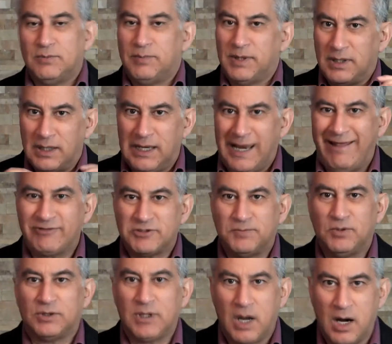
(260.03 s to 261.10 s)
but let's
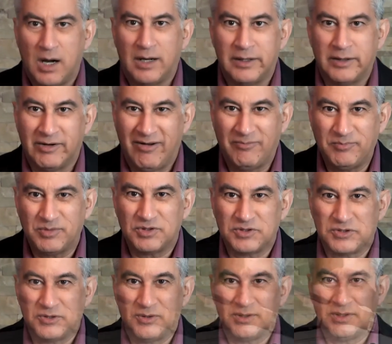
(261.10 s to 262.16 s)
put hard numbers
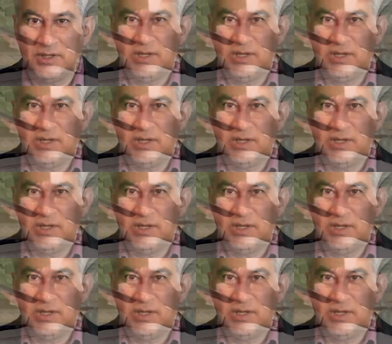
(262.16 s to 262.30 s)
to it.